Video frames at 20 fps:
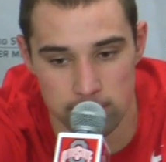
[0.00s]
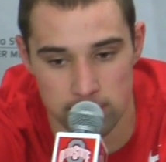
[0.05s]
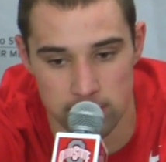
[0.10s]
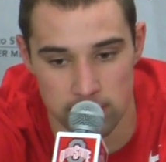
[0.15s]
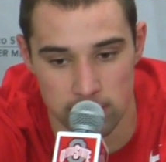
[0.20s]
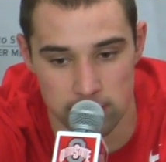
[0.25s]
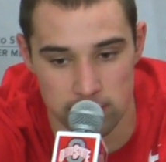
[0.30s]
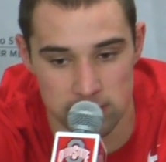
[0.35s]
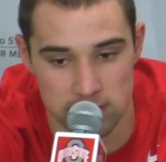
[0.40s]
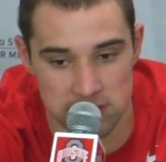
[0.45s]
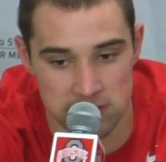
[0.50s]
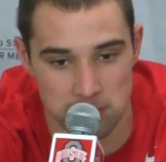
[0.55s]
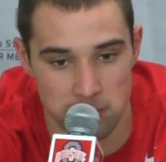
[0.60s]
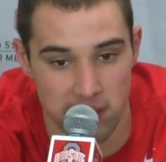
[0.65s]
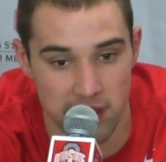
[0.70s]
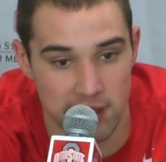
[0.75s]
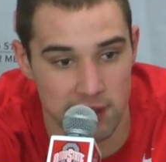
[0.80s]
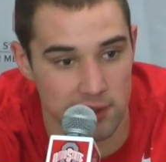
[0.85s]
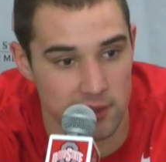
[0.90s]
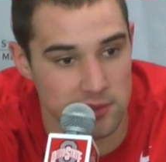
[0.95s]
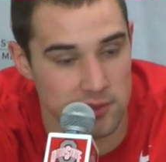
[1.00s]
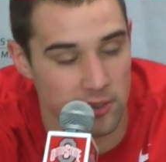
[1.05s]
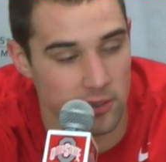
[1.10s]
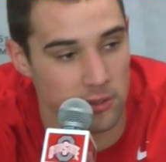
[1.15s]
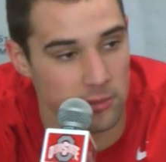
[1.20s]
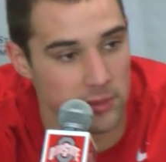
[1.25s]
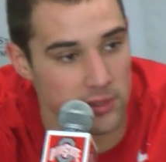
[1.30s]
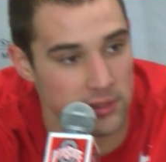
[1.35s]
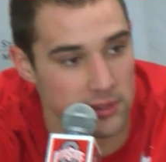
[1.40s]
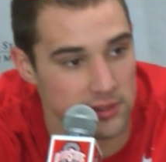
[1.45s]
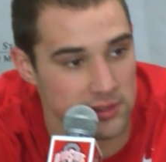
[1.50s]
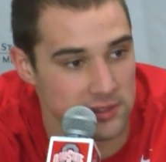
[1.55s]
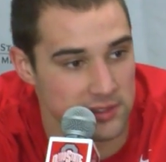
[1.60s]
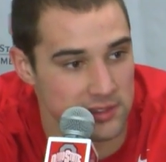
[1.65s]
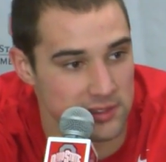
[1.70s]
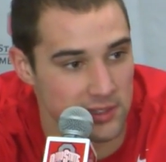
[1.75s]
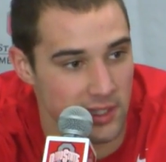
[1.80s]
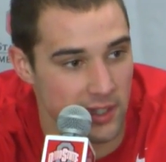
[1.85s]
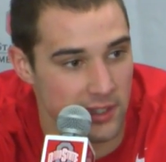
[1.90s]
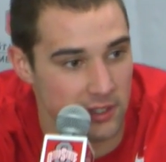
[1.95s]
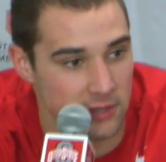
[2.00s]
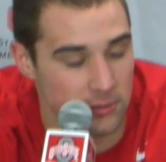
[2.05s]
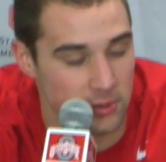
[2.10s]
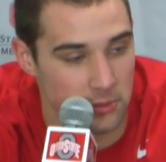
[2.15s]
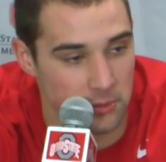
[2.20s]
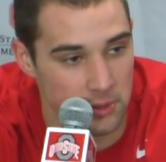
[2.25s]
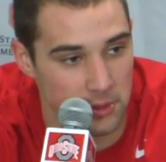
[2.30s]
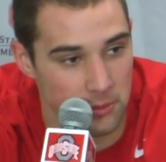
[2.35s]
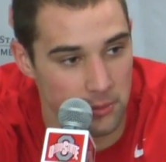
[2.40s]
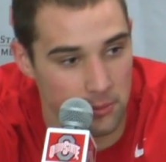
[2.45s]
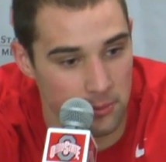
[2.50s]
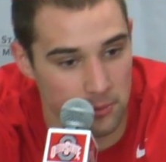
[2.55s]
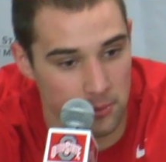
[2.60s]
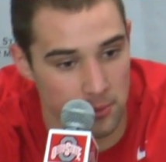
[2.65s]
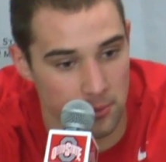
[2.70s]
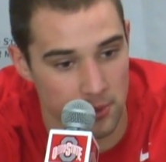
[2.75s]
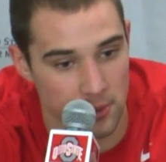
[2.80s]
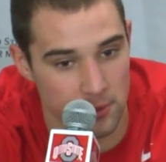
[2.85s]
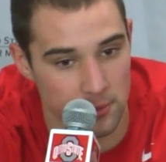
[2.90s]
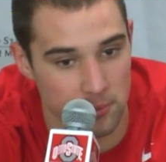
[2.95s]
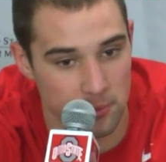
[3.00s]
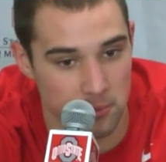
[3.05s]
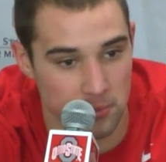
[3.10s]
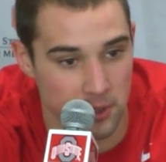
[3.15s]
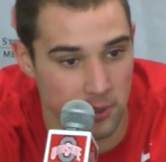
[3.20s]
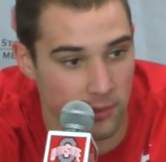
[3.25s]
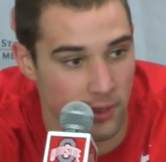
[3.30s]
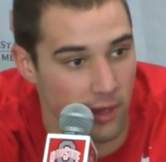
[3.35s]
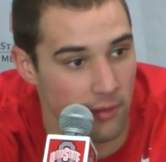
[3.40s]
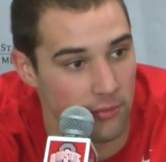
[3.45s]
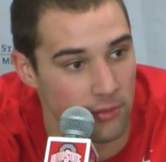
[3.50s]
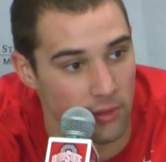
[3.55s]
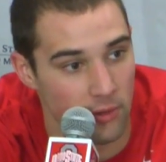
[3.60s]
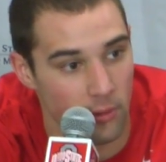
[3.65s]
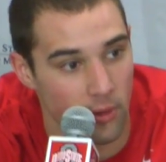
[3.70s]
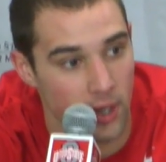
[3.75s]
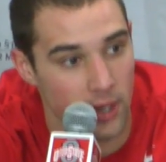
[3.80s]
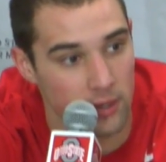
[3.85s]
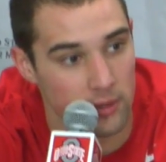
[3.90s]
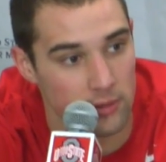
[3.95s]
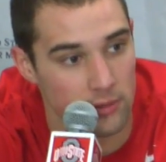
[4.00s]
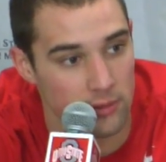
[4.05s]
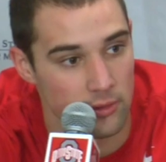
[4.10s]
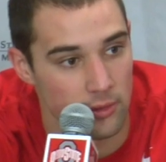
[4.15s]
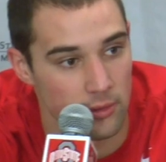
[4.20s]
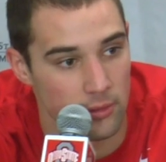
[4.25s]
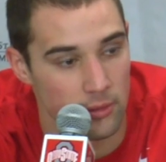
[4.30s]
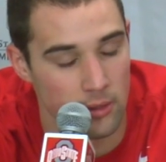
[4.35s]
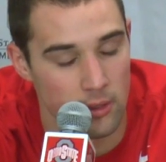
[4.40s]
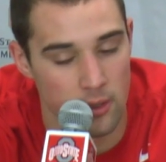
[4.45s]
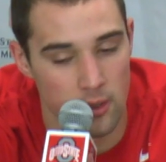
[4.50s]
you know, just making a tournament is exciting, but we want to be around for a while. So,